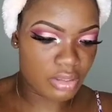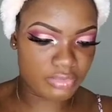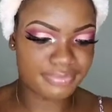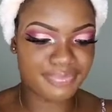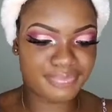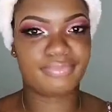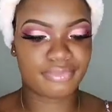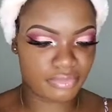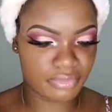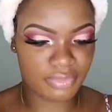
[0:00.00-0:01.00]
it
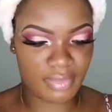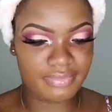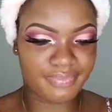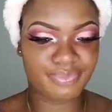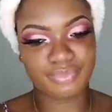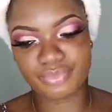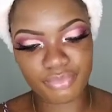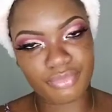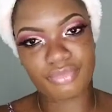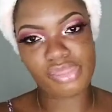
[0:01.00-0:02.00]
depends on the kind of
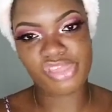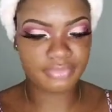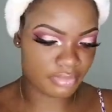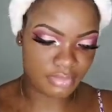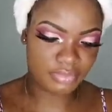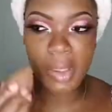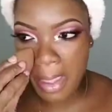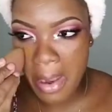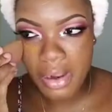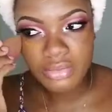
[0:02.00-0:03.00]
look I'm going for. I
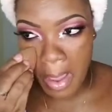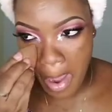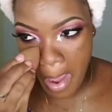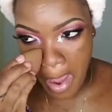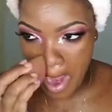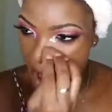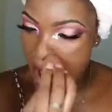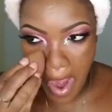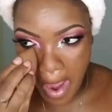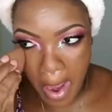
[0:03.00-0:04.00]
like to mix my
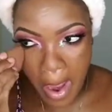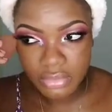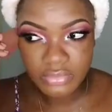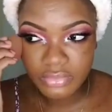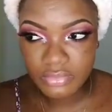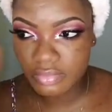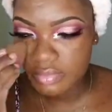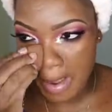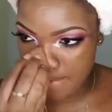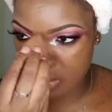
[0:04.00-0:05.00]
foundations.
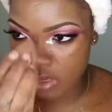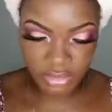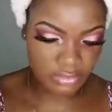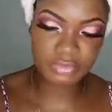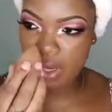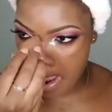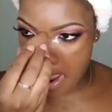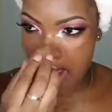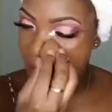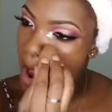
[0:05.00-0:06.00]
I have a
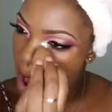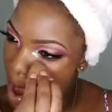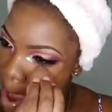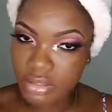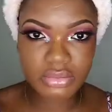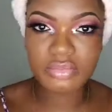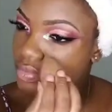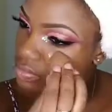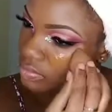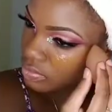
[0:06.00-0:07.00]
neutral
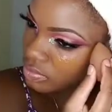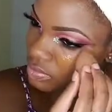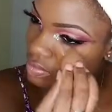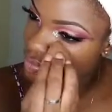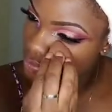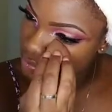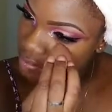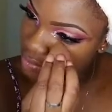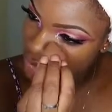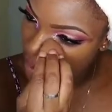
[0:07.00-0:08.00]
undertone, so that's
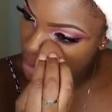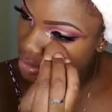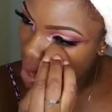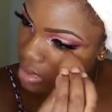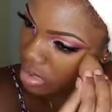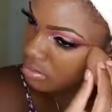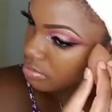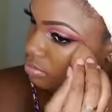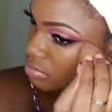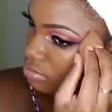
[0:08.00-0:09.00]
why
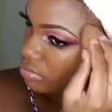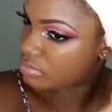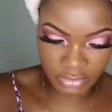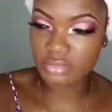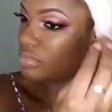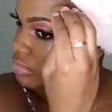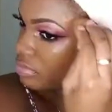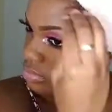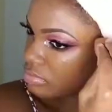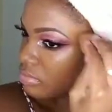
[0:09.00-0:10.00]
the
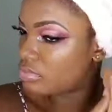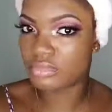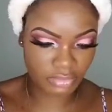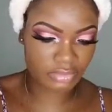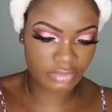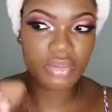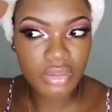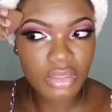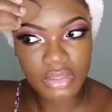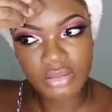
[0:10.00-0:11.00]
N8 is
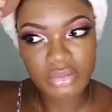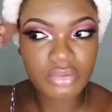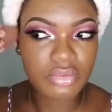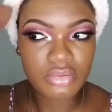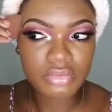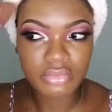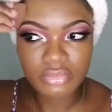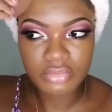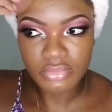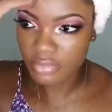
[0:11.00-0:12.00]
my go-to foundation.